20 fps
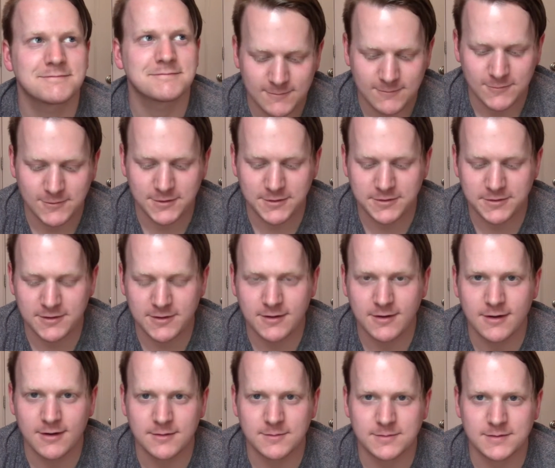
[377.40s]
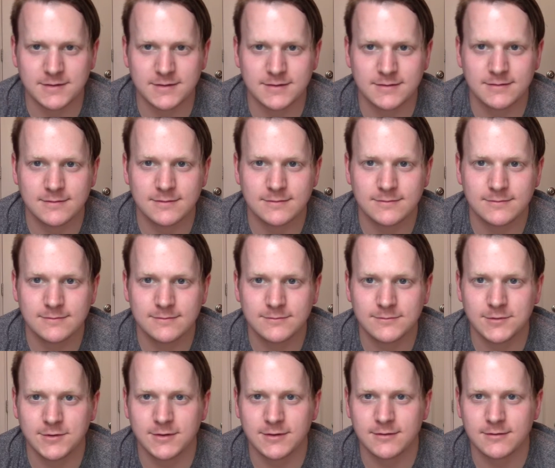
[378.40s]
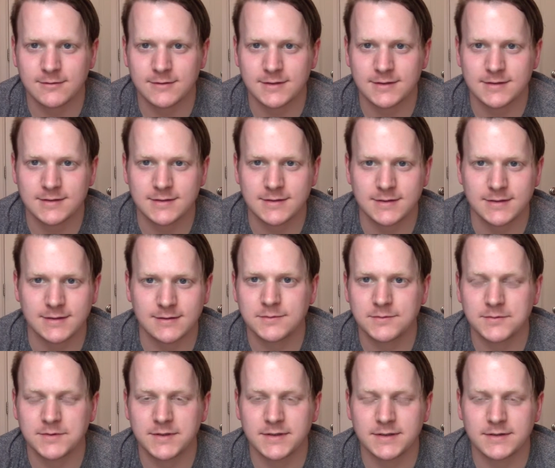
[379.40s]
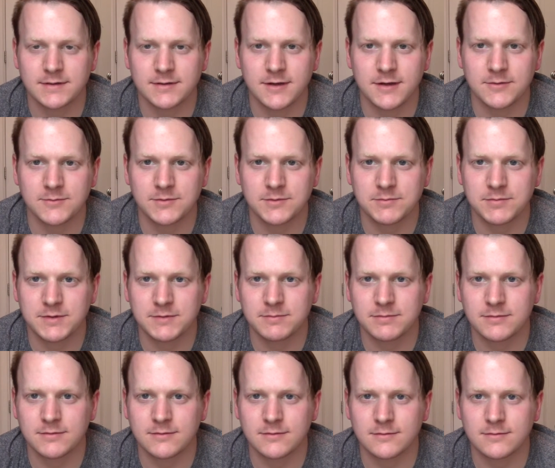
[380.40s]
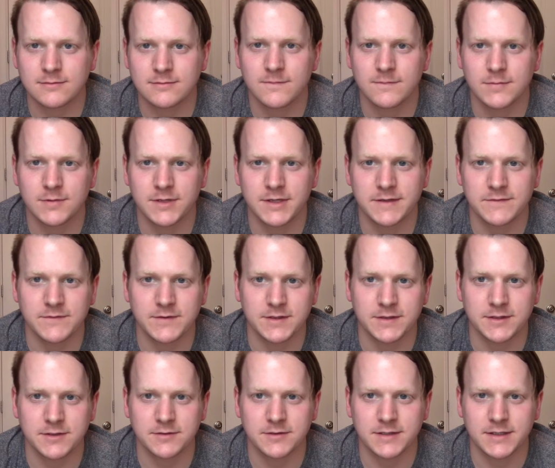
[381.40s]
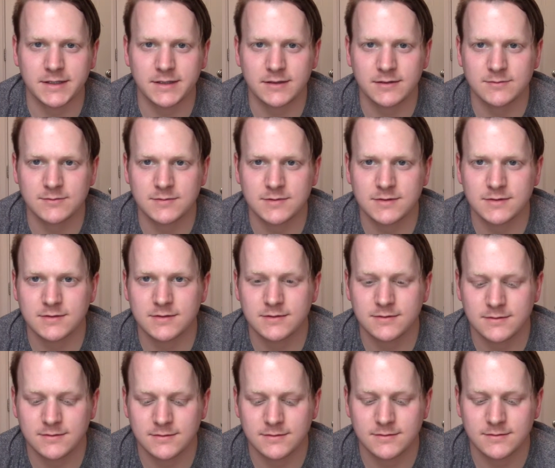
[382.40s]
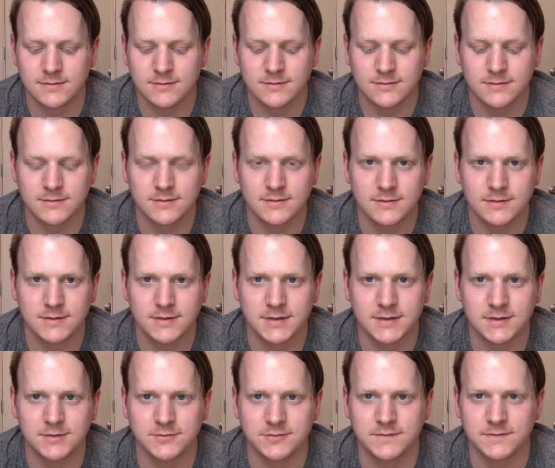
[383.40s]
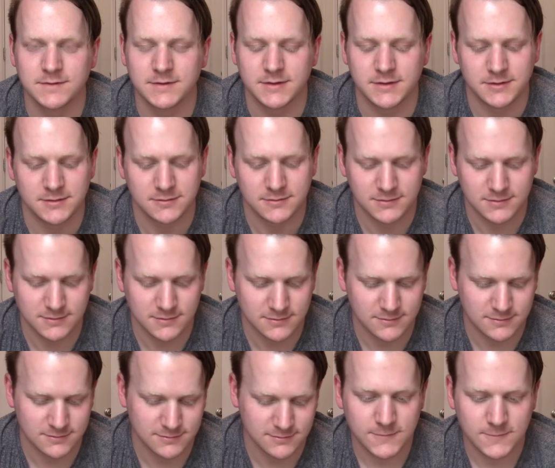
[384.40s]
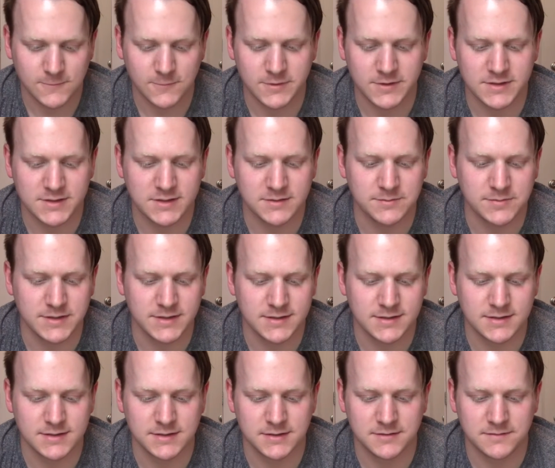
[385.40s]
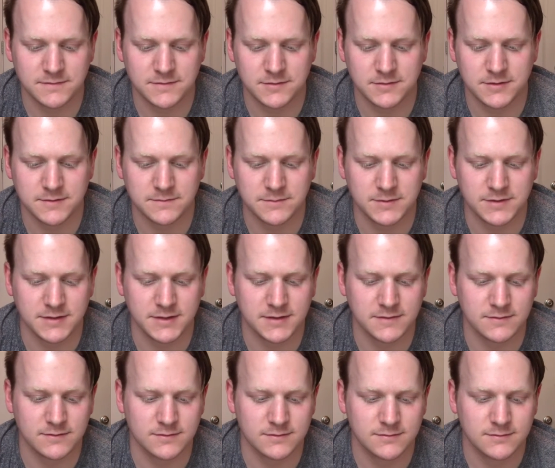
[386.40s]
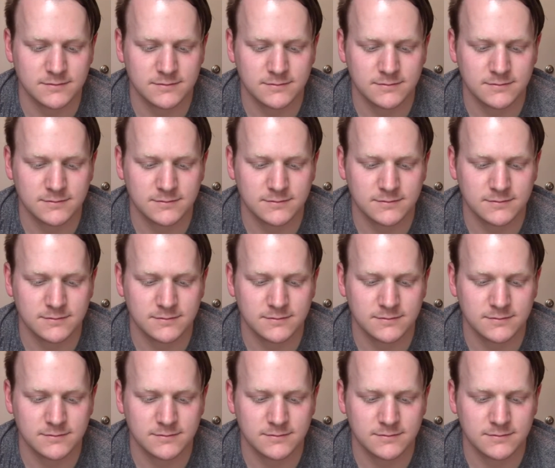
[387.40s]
What are your hobbies? Well, let's see. Spending time with people, playing video games, and doing videos. What is the best gift you have been given?